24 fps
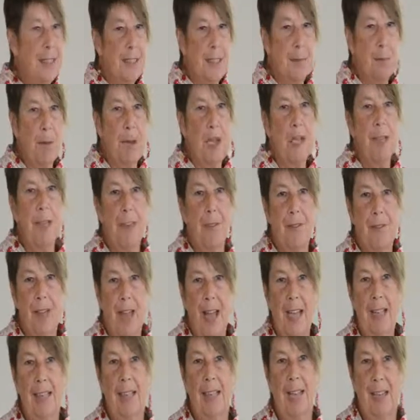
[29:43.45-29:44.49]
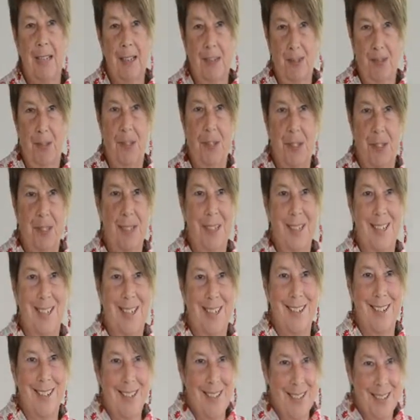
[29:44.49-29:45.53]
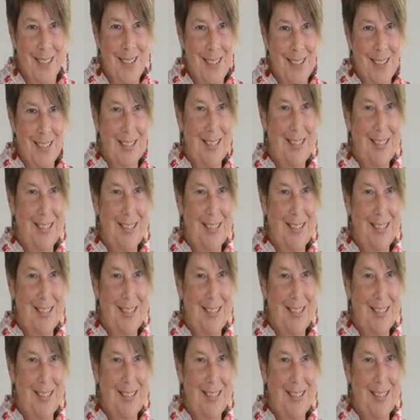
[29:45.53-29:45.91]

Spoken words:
in spite of the fact that it was additional